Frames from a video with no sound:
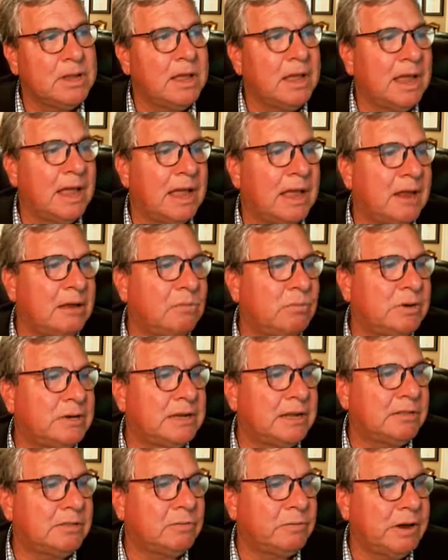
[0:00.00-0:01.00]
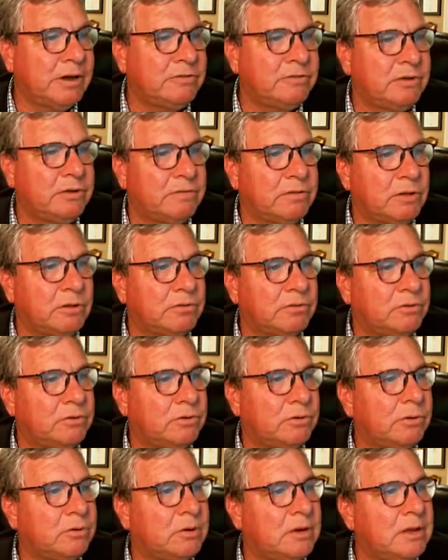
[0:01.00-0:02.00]
and we take the ratio of those
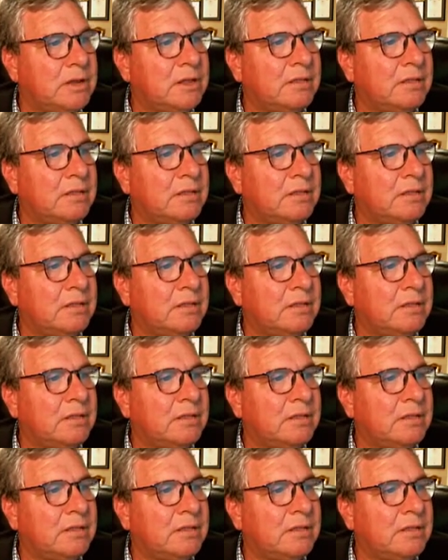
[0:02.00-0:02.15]
two